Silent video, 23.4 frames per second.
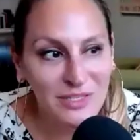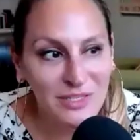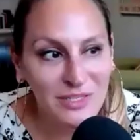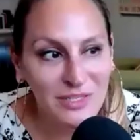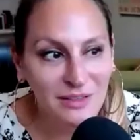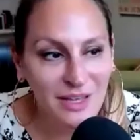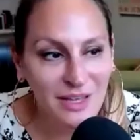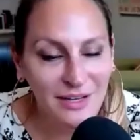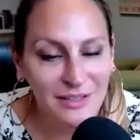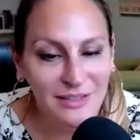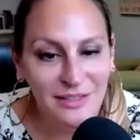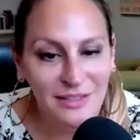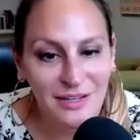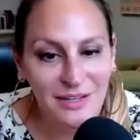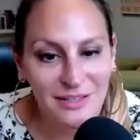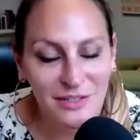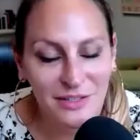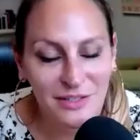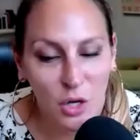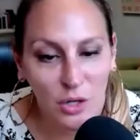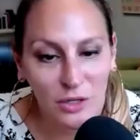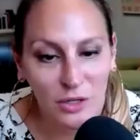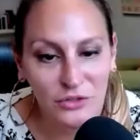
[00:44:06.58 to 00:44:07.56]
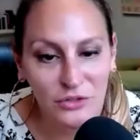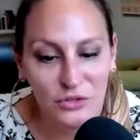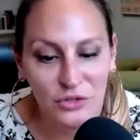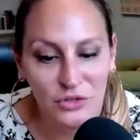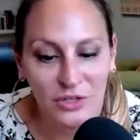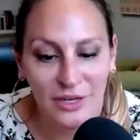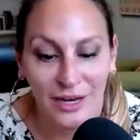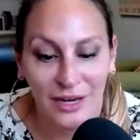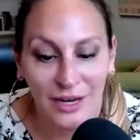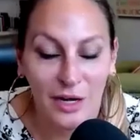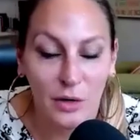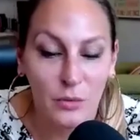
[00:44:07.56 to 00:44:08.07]
selected as an
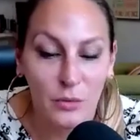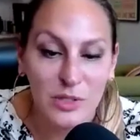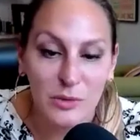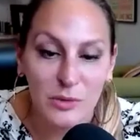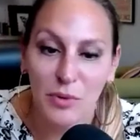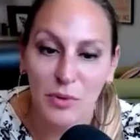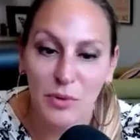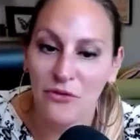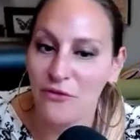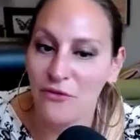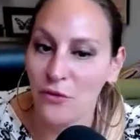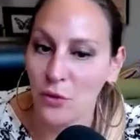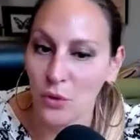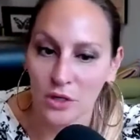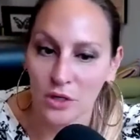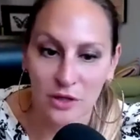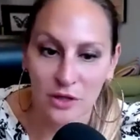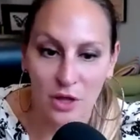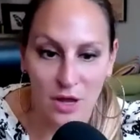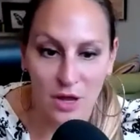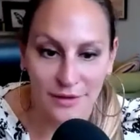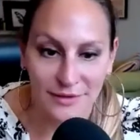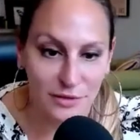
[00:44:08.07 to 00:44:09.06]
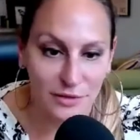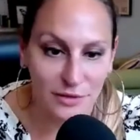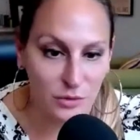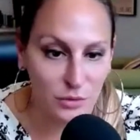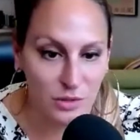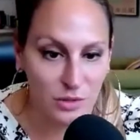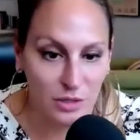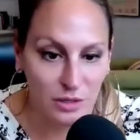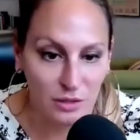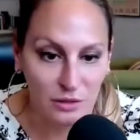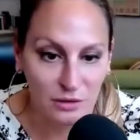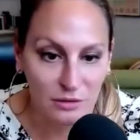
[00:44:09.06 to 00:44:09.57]
alternate and it was before law
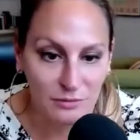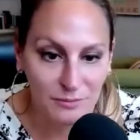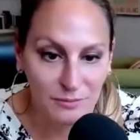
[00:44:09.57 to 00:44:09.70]
school.